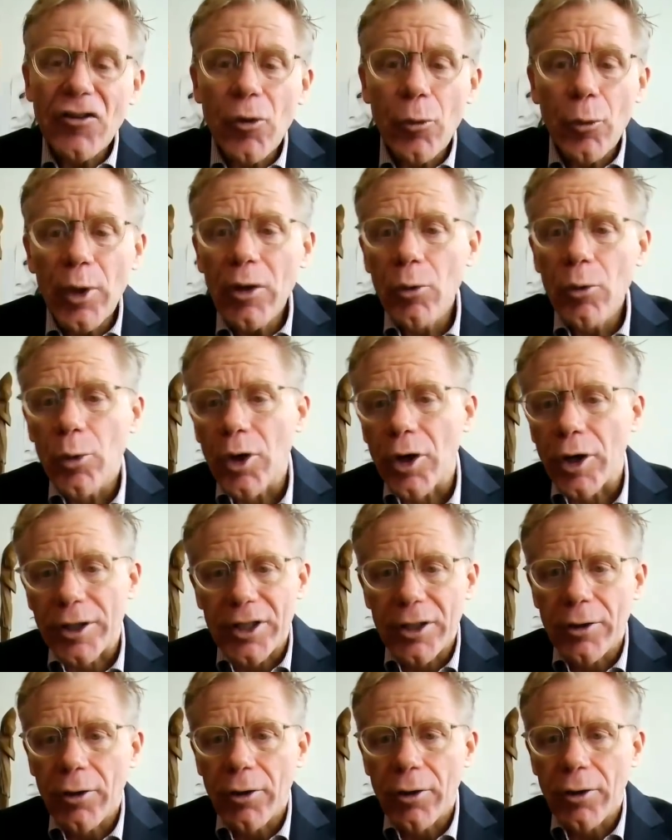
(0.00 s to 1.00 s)
because it
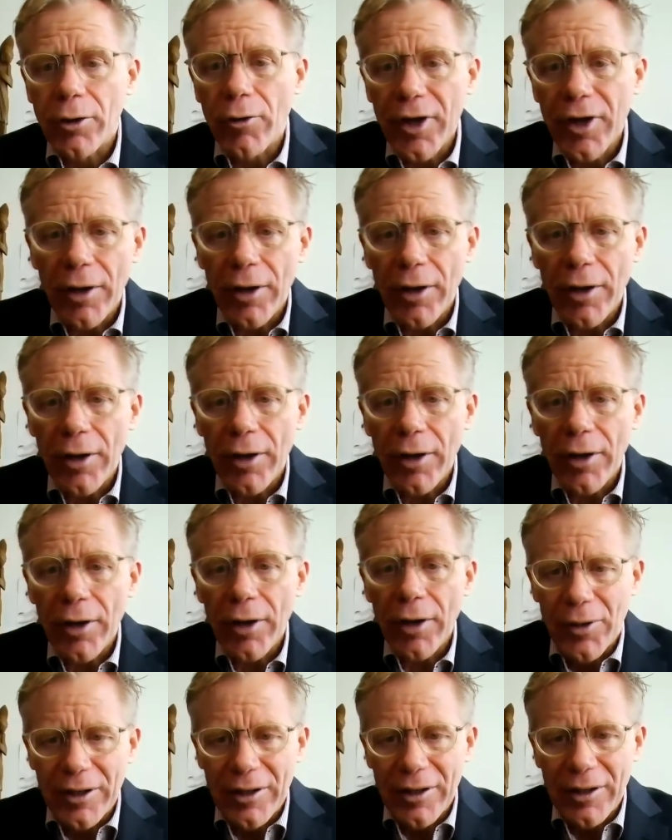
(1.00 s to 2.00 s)
will work. The other
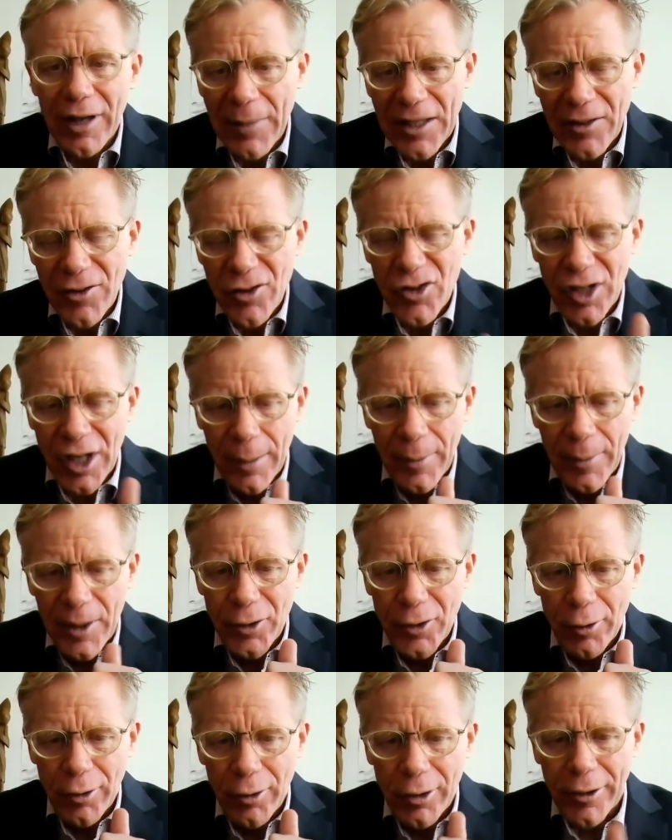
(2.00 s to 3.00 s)
thing, remembering, I made this
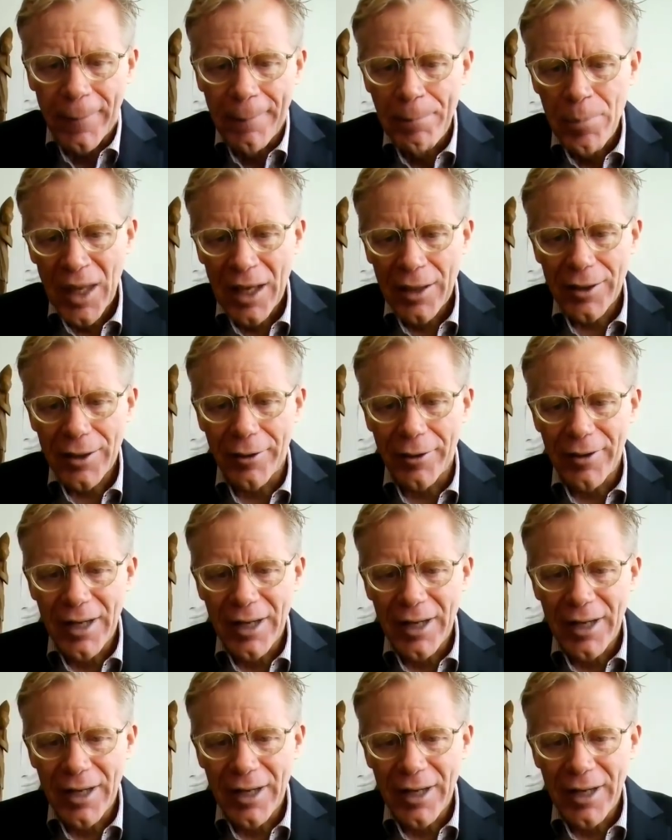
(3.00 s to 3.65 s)
comment earlier.